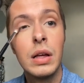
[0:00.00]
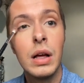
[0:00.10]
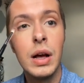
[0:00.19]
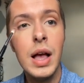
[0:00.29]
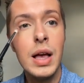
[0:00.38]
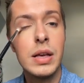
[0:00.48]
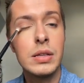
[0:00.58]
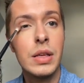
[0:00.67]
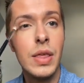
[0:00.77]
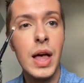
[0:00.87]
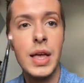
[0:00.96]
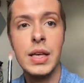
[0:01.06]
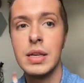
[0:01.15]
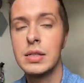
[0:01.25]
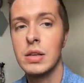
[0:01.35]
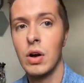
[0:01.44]
Okay, so that
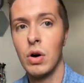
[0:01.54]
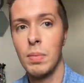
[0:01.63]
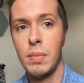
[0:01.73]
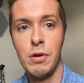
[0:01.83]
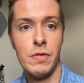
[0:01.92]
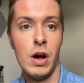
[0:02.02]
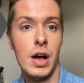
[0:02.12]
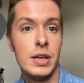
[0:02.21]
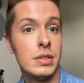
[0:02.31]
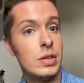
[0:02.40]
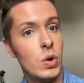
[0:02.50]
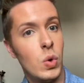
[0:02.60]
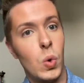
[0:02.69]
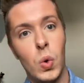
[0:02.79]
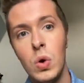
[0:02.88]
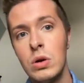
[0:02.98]
is on both eyes
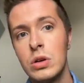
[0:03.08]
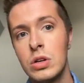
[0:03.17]
your